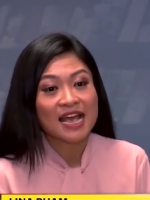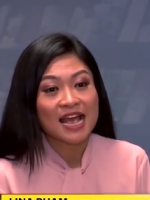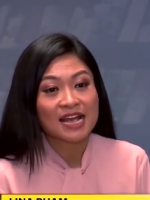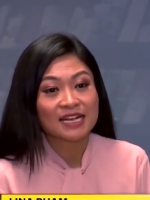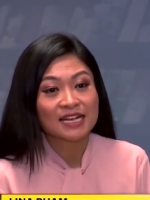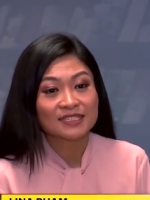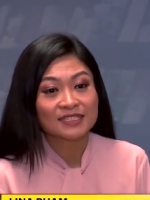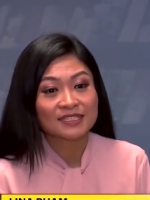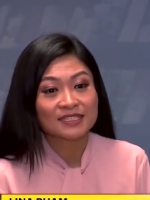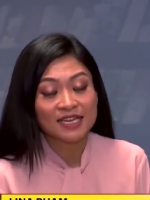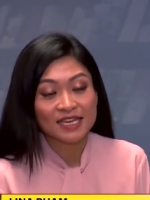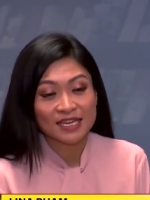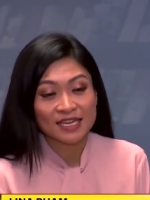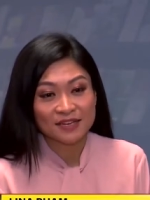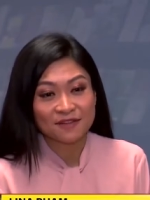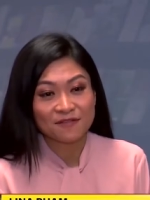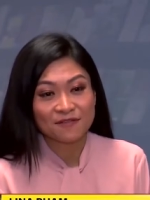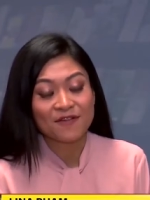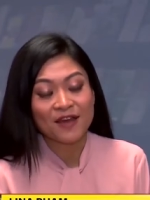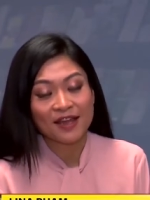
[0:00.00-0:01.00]
has
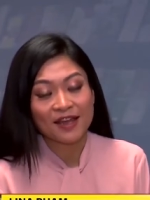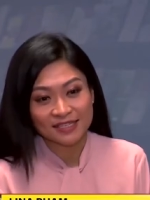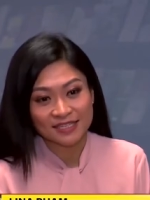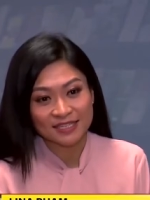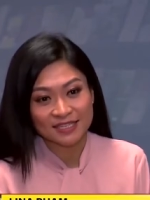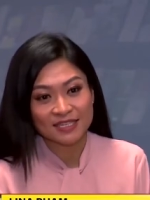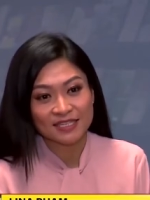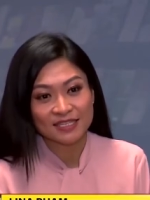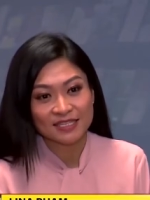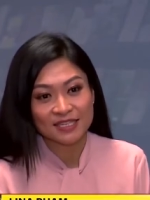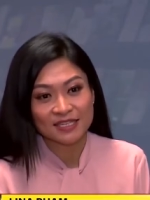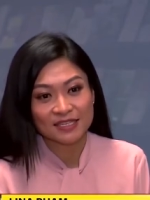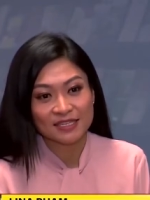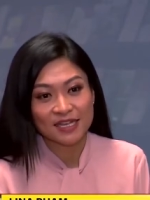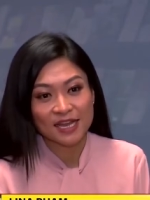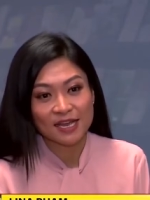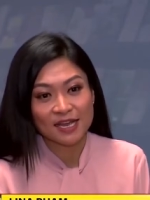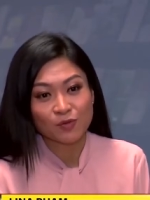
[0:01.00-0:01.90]
taken effect since